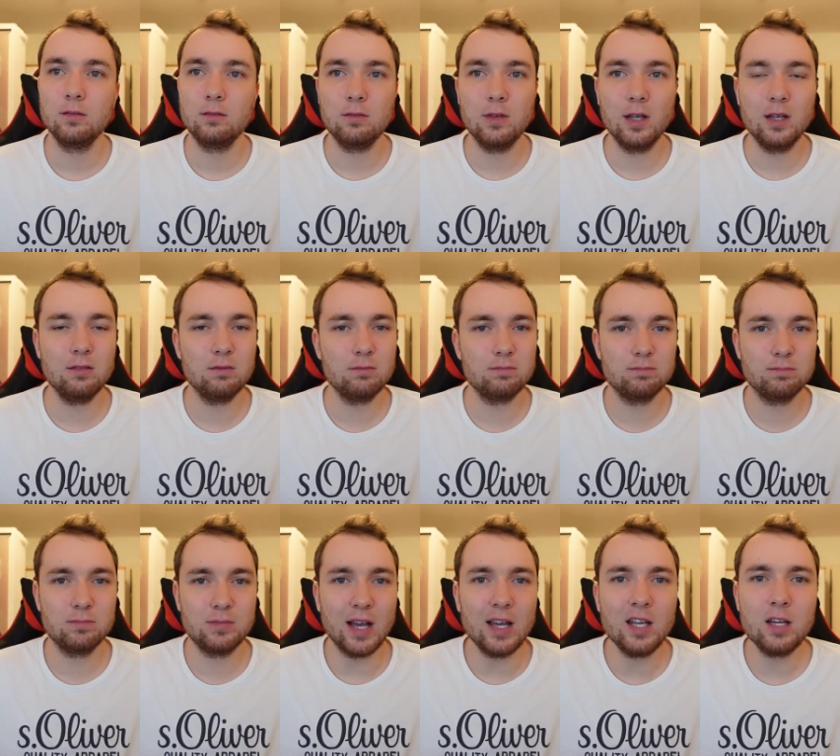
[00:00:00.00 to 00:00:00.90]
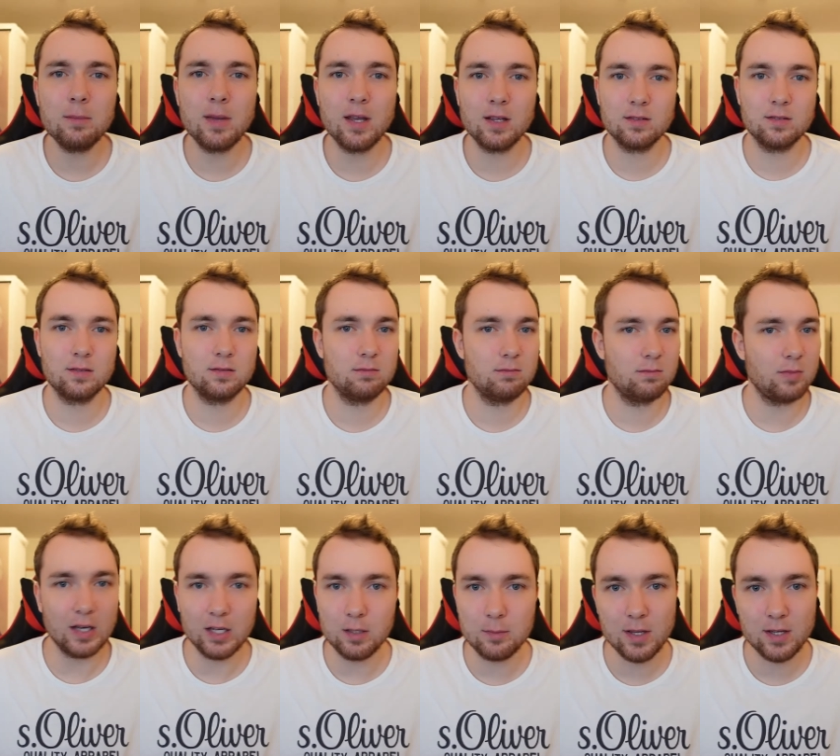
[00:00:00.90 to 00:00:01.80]
And Dynamax.
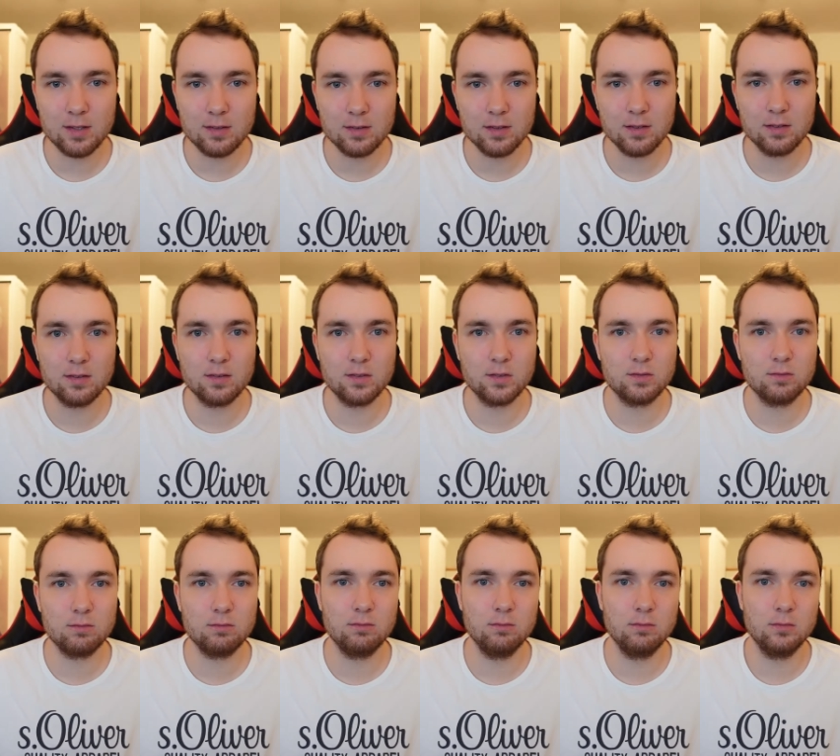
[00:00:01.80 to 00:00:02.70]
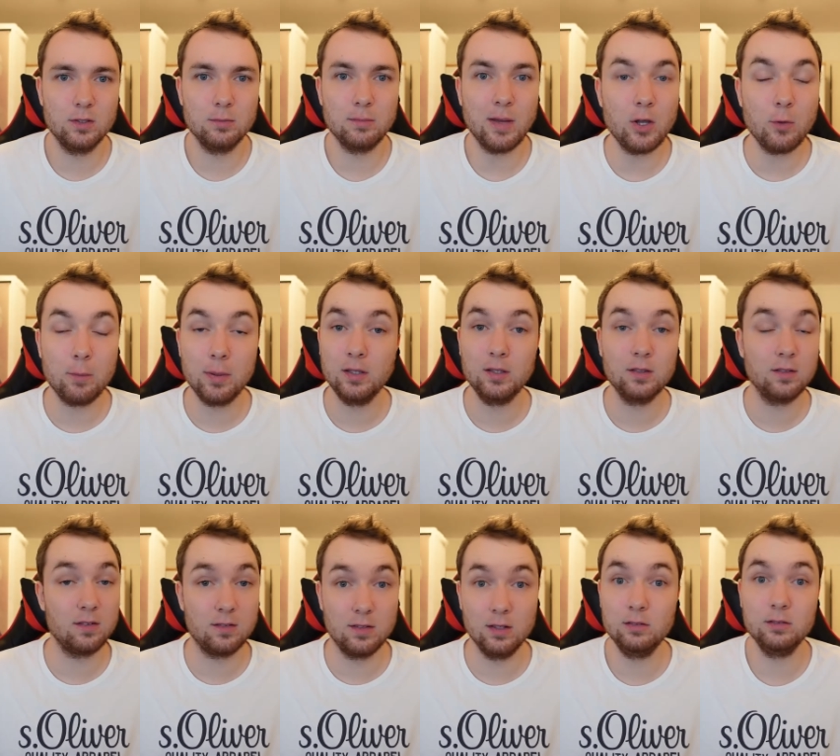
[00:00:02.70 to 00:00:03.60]
Dynamax is, in my opinion,
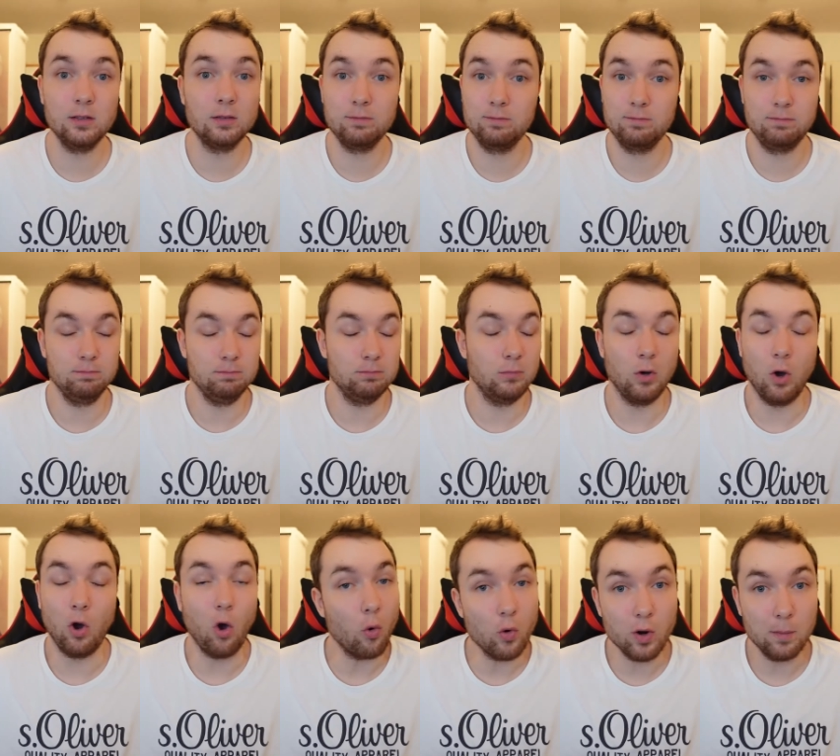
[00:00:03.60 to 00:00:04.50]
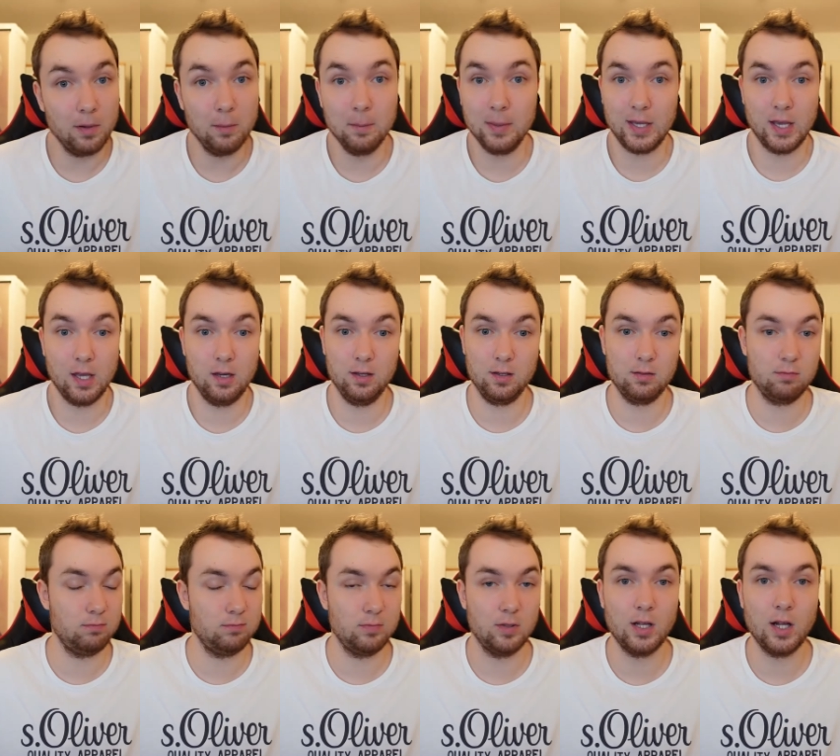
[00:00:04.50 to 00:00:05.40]
still a horrible mechanic.
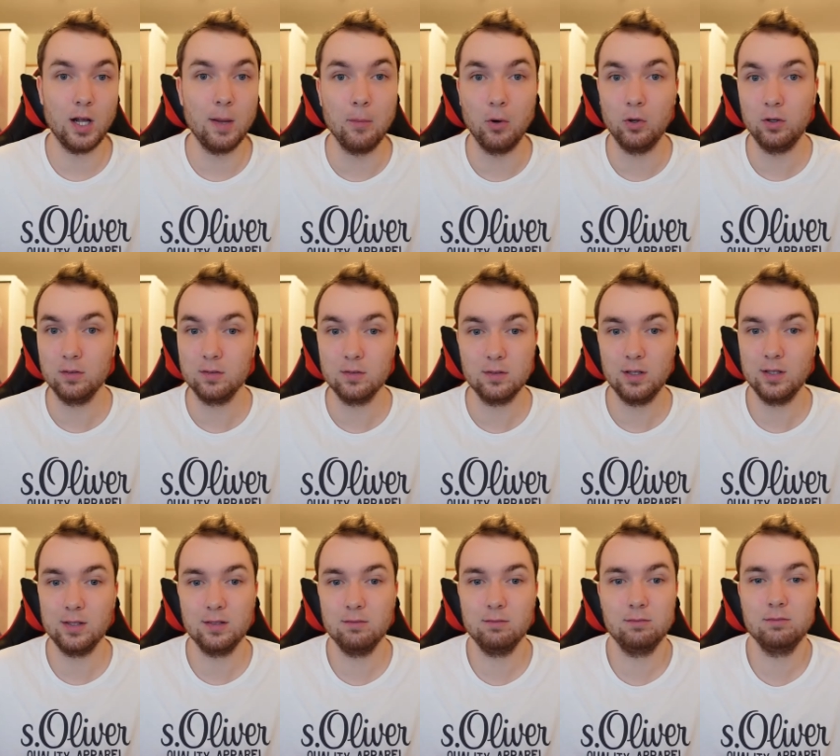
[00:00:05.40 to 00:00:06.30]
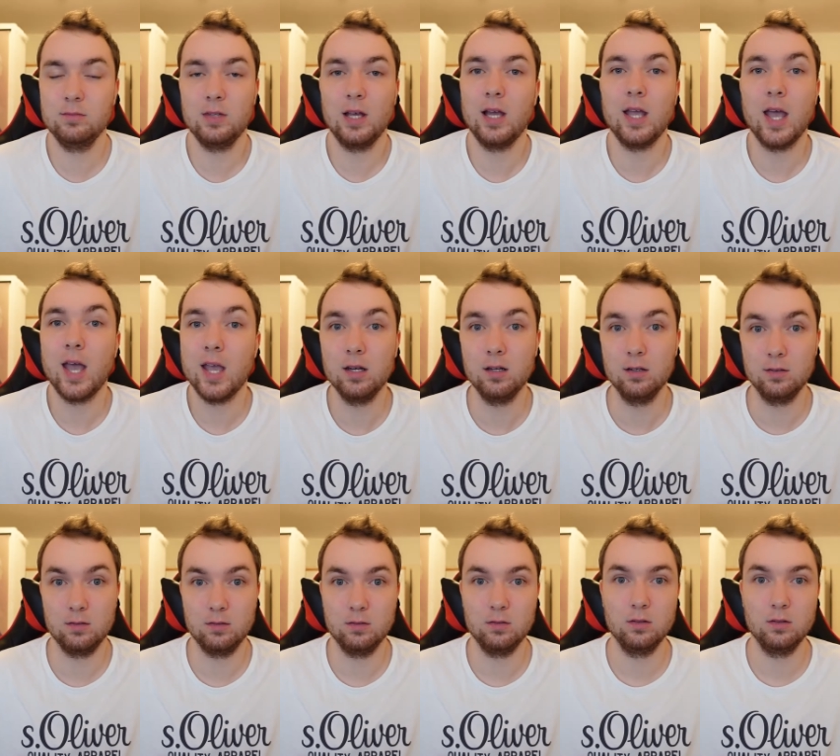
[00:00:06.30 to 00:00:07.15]
I'm honest. Like, I hate it.